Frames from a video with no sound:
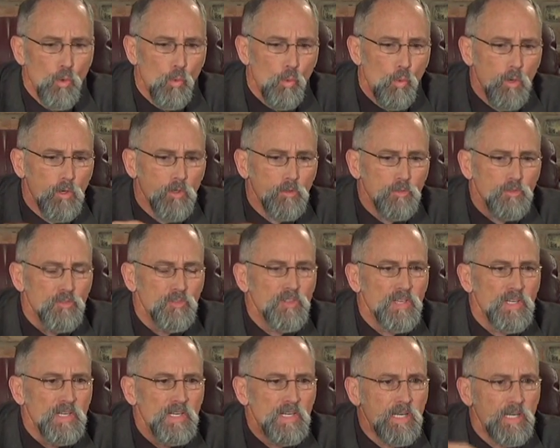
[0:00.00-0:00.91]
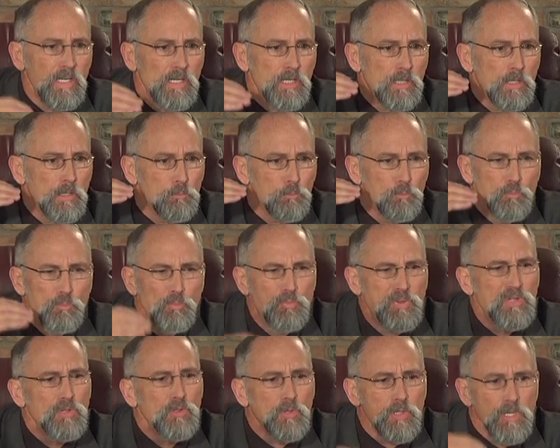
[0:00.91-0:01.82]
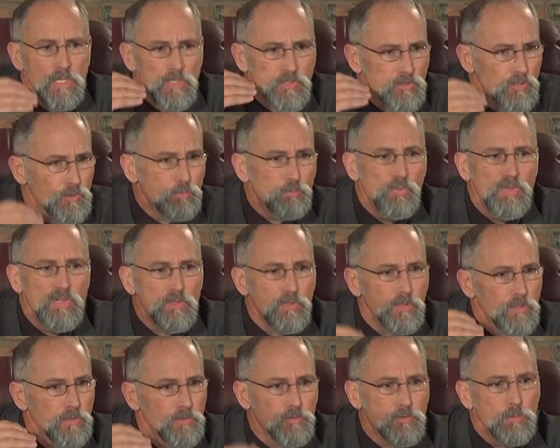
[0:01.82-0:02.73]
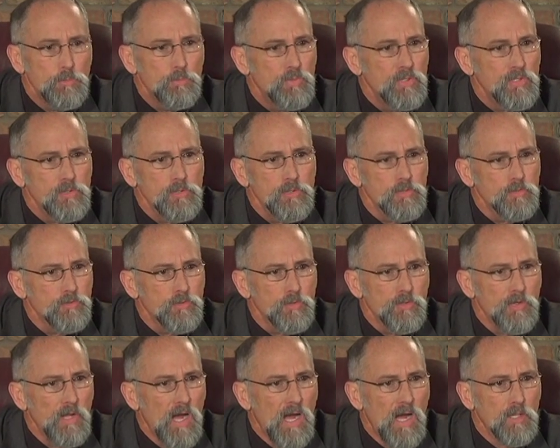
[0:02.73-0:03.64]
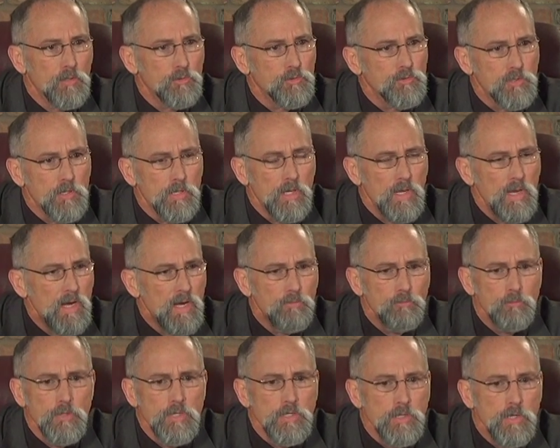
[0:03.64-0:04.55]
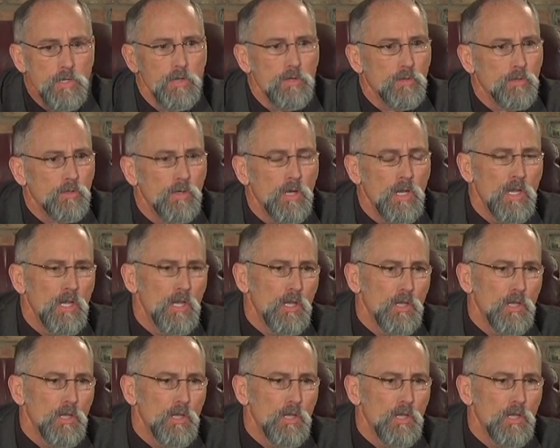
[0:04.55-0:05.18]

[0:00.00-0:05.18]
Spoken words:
we're sending billions and billions and billions of dollars every year